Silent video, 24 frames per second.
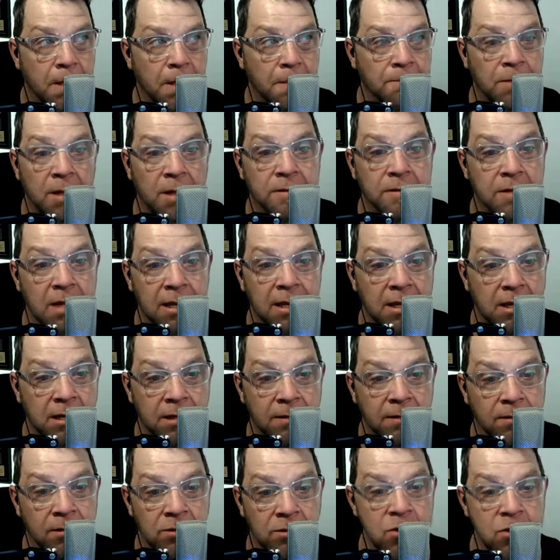I'm not taking
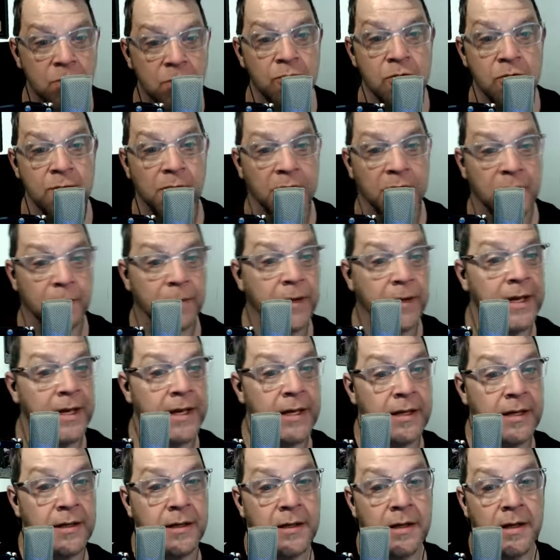it. There's no room on the
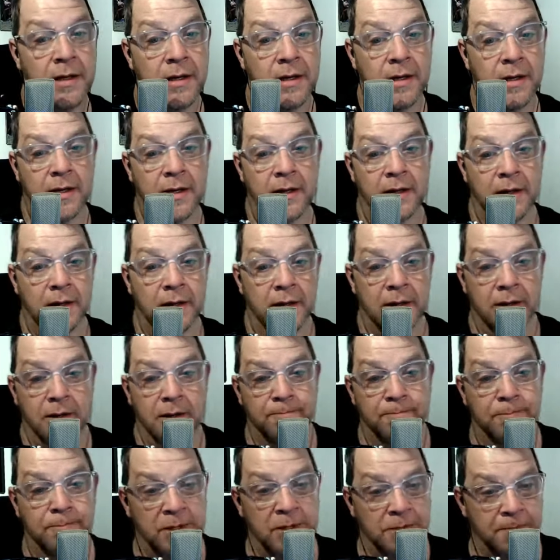plane.
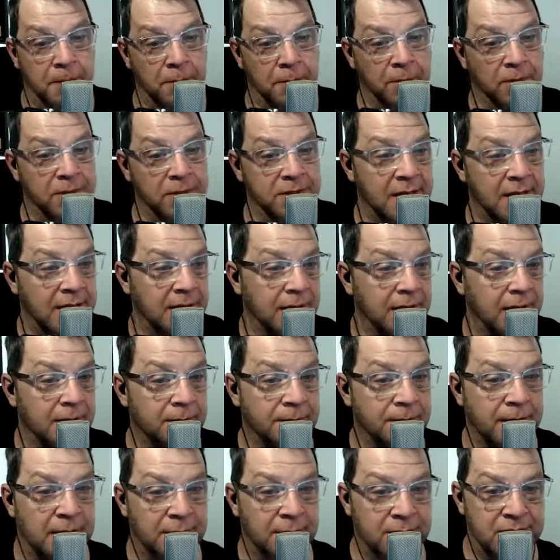A bunch of people are taking
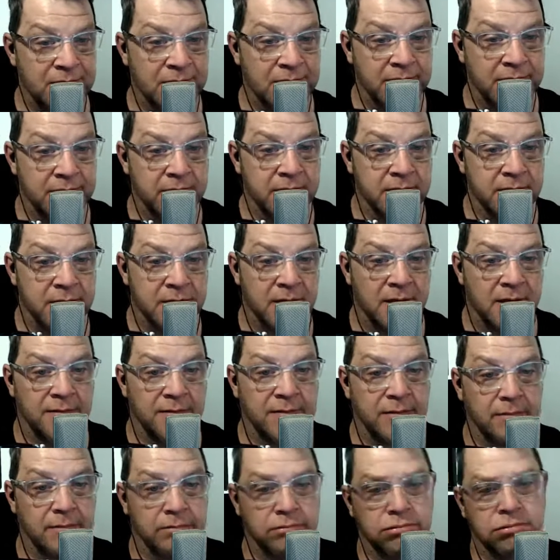like baby seats and
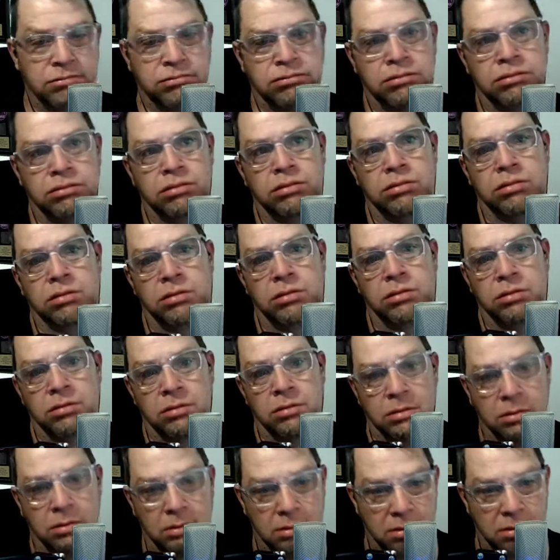stuff.
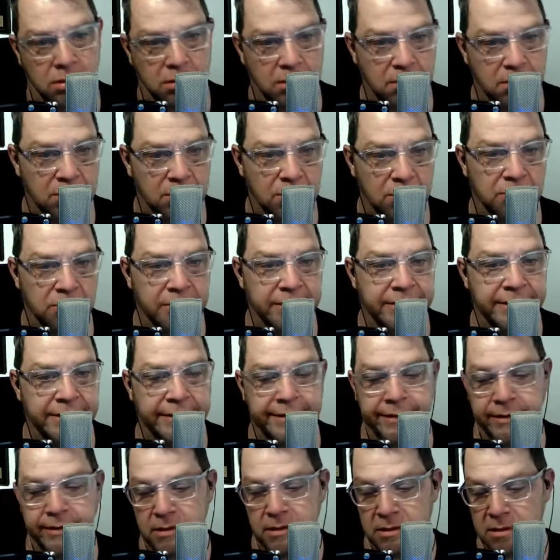It's
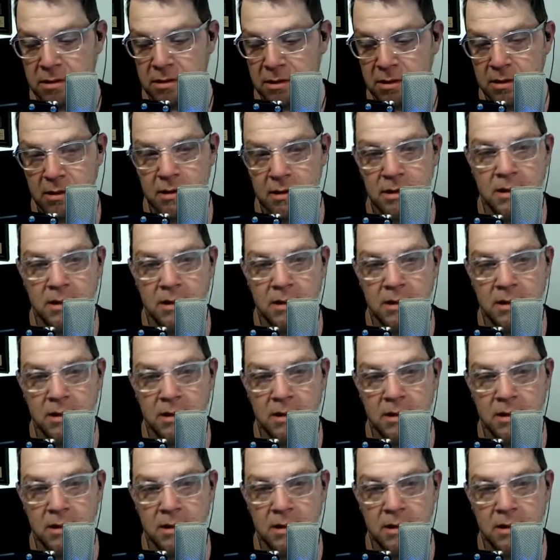ridiculous.